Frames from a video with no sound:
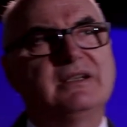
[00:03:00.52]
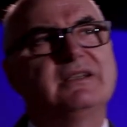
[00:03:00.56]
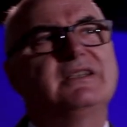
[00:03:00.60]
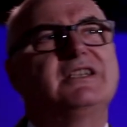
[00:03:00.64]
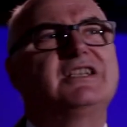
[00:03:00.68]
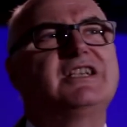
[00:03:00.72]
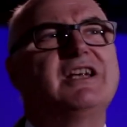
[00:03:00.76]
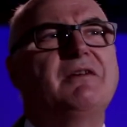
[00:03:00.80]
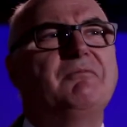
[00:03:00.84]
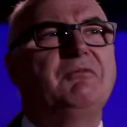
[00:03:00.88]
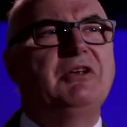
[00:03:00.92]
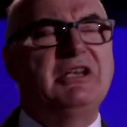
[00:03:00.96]

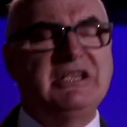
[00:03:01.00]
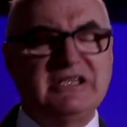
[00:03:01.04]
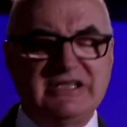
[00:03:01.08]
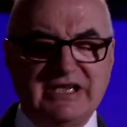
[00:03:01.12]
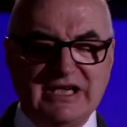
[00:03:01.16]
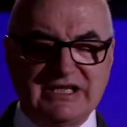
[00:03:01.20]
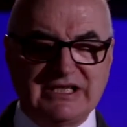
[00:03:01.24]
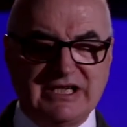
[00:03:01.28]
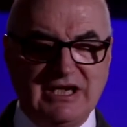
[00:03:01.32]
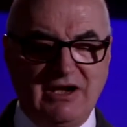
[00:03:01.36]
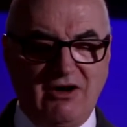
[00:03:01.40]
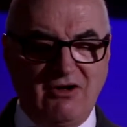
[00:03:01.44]
Something
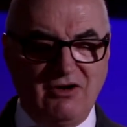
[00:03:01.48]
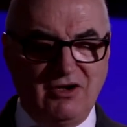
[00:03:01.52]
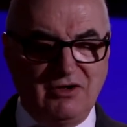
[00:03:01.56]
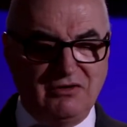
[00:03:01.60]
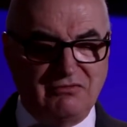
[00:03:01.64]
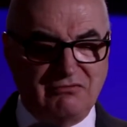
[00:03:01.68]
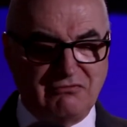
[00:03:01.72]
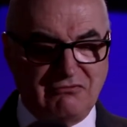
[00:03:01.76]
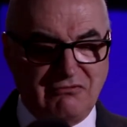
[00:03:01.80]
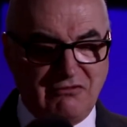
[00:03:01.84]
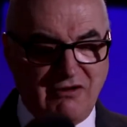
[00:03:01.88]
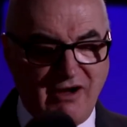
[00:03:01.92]
does not
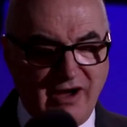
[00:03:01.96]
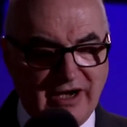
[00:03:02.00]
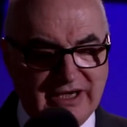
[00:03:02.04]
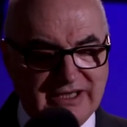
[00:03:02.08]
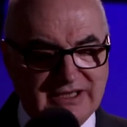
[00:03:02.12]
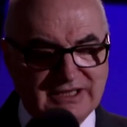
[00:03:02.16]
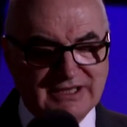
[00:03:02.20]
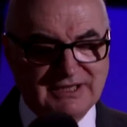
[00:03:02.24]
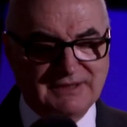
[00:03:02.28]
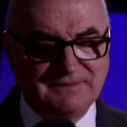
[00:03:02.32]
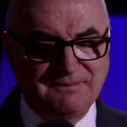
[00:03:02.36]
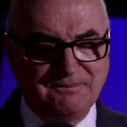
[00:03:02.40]
look
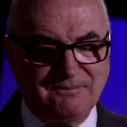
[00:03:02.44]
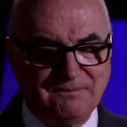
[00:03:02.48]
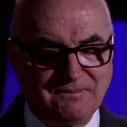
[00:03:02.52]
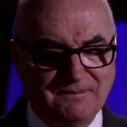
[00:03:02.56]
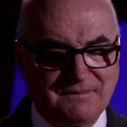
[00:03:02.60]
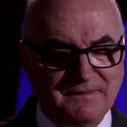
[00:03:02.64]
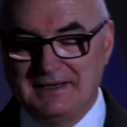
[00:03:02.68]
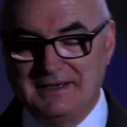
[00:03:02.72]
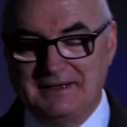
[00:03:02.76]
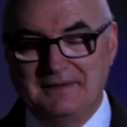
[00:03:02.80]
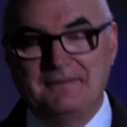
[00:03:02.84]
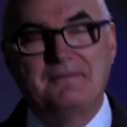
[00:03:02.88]
right.
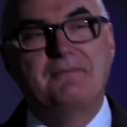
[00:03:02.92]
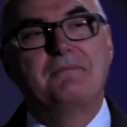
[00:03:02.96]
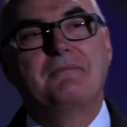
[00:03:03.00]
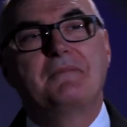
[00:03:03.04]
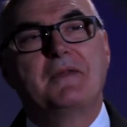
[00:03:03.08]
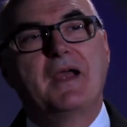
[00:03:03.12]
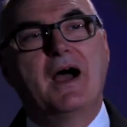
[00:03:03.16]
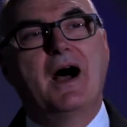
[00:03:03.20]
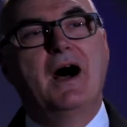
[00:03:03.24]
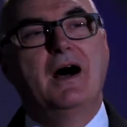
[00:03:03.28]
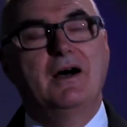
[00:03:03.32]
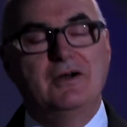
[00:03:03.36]

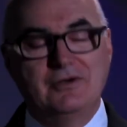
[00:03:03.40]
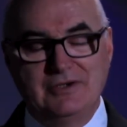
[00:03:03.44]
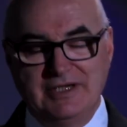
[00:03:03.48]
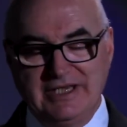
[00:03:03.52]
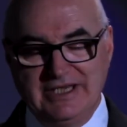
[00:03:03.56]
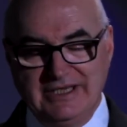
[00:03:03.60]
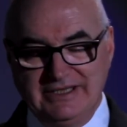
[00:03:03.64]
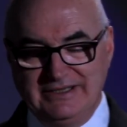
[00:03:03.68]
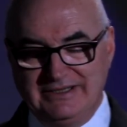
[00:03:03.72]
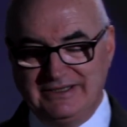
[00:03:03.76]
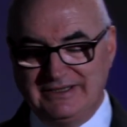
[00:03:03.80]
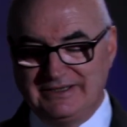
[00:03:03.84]
Oh,
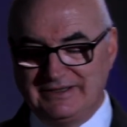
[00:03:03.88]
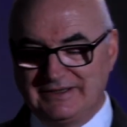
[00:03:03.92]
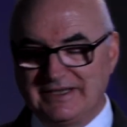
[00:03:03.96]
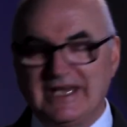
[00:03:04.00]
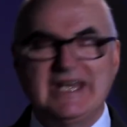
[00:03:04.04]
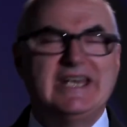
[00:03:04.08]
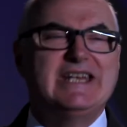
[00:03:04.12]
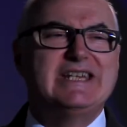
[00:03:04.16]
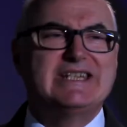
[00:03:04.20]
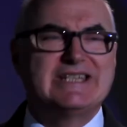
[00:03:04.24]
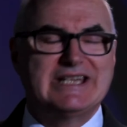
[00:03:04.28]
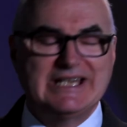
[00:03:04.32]
he'd
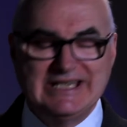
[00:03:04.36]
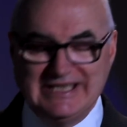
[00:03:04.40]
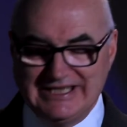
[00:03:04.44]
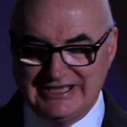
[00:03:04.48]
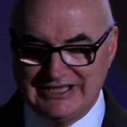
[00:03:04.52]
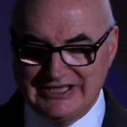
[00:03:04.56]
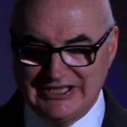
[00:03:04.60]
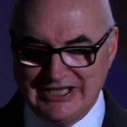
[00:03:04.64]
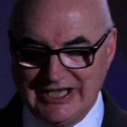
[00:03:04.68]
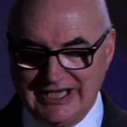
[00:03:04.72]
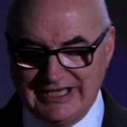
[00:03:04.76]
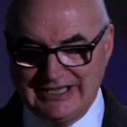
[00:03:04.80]
easily
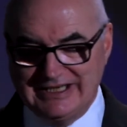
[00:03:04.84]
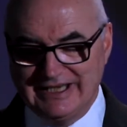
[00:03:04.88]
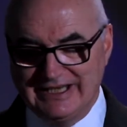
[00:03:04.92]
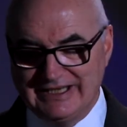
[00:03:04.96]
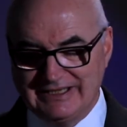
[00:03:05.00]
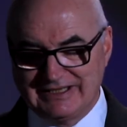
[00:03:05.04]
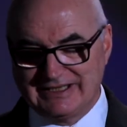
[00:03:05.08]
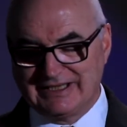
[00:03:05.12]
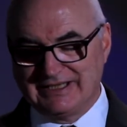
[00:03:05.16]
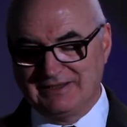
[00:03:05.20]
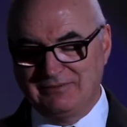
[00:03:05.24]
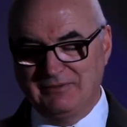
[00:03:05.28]
seen
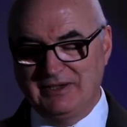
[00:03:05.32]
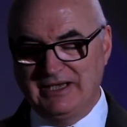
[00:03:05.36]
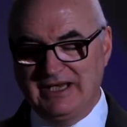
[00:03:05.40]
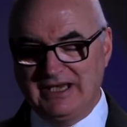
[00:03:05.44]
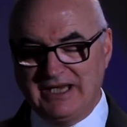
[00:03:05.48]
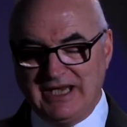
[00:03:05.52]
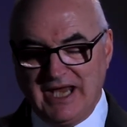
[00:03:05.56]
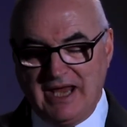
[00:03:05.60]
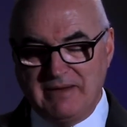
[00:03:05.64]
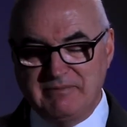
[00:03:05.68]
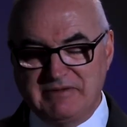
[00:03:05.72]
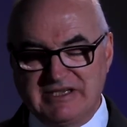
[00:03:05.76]
it when it
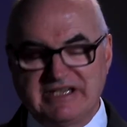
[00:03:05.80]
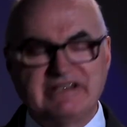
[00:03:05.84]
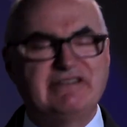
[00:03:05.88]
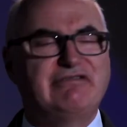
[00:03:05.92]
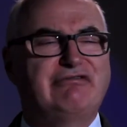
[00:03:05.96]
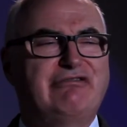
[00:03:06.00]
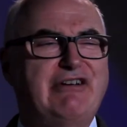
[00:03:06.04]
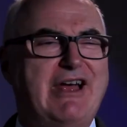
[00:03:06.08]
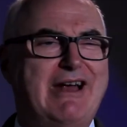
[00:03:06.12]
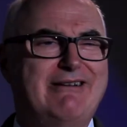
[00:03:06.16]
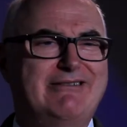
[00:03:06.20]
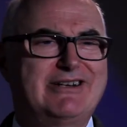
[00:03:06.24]
came to the
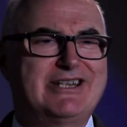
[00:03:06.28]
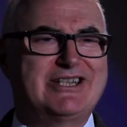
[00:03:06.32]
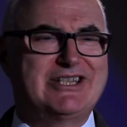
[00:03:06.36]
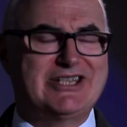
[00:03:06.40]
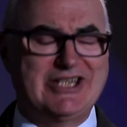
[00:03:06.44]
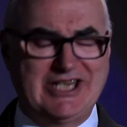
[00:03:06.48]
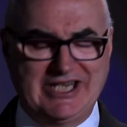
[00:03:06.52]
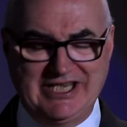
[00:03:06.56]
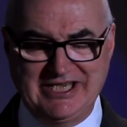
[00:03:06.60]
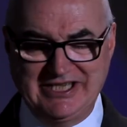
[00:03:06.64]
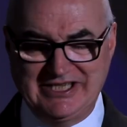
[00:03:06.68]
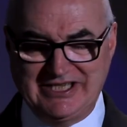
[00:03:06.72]

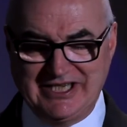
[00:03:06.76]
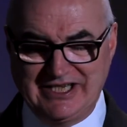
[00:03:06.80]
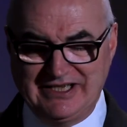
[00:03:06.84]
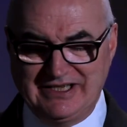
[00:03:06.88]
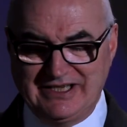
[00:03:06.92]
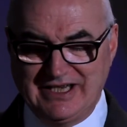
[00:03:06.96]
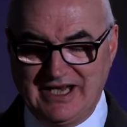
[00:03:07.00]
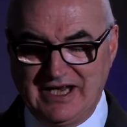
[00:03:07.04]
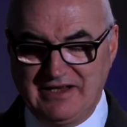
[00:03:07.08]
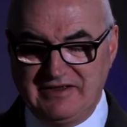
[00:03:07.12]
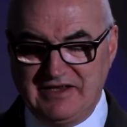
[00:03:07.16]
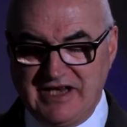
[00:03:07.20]
Pharisees
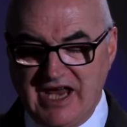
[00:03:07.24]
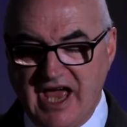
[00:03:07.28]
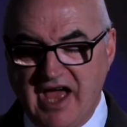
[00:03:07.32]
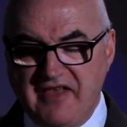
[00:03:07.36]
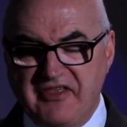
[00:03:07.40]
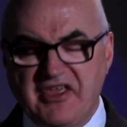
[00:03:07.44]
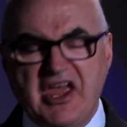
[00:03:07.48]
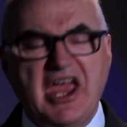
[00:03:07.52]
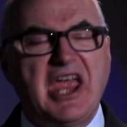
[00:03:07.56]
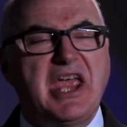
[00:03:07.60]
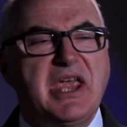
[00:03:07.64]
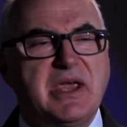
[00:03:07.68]
and the
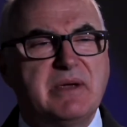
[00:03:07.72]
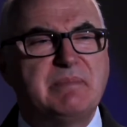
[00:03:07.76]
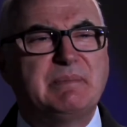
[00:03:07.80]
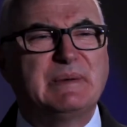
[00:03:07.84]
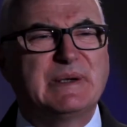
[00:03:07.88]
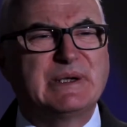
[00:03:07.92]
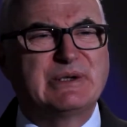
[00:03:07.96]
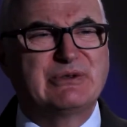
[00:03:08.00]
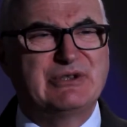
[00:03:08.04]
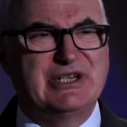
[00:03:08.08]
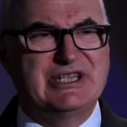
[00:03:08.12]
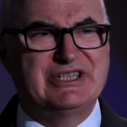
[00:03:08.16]
other
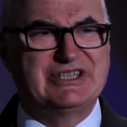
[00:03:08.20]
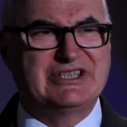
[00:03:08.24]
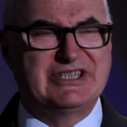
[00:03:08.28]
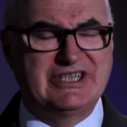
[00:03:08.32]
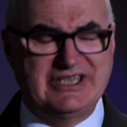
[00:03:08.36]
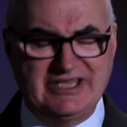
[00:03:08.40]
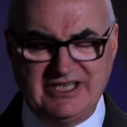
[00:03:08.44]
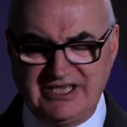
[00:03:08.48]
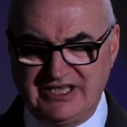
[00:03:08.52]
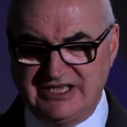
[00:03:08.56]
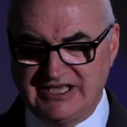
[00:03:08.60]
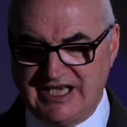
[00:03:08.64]
hypocrites
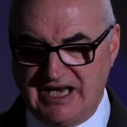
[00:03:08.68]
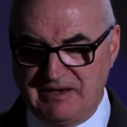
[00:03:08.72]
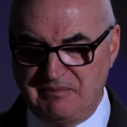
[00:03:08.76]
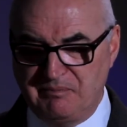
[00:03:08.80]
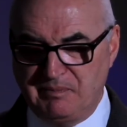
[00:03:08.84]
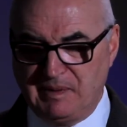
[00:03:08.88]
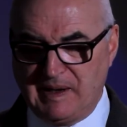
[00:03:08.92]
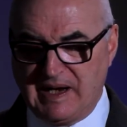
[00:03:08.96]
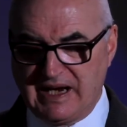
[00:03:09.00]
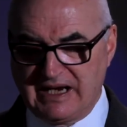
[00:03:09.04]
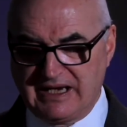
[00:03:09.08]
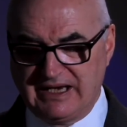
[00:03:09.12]
that he sent
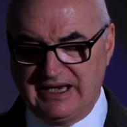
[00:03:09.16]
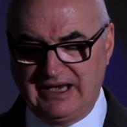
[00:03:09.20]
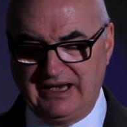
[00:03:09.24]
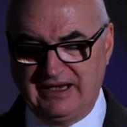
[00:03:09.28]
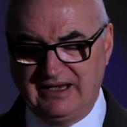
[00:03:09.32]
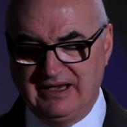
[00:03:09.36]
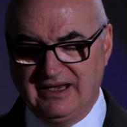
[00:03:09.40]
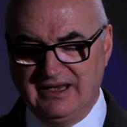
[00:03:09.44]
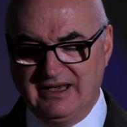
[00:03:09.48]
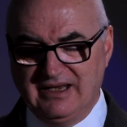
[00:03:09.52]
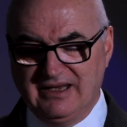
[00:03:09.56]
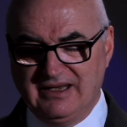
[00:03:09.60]

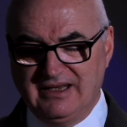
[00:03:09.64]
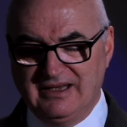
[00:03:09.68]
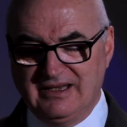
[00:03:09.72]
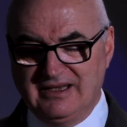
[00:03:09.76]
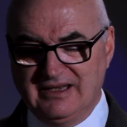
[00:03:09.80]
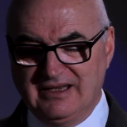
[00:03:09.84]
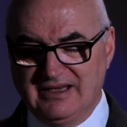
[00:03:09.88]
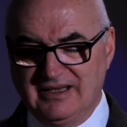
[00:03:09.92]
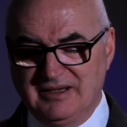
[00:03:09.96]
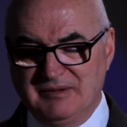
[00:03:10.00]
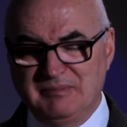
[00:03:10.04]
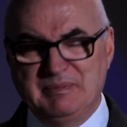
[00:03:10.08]
packing.
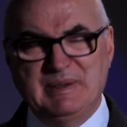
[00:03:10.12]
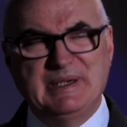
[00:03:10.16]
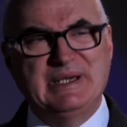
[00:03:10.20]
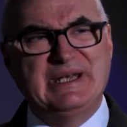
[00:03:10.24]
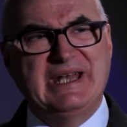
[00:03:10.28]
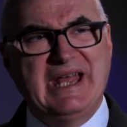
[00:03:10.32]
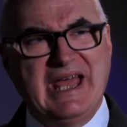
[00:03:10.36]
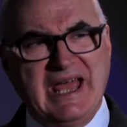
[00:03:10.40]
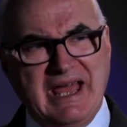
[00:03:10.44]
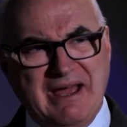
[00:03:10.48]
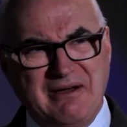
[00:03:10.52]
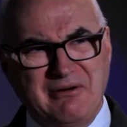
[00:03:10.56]
But
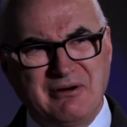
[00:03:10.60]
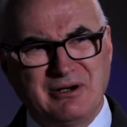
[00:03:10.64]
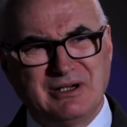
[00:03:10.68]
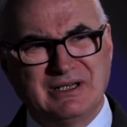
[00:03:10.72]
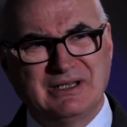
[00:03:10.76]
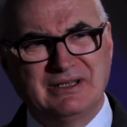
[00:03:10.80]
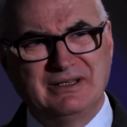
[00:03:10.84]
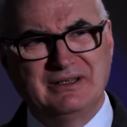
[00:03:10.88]
now?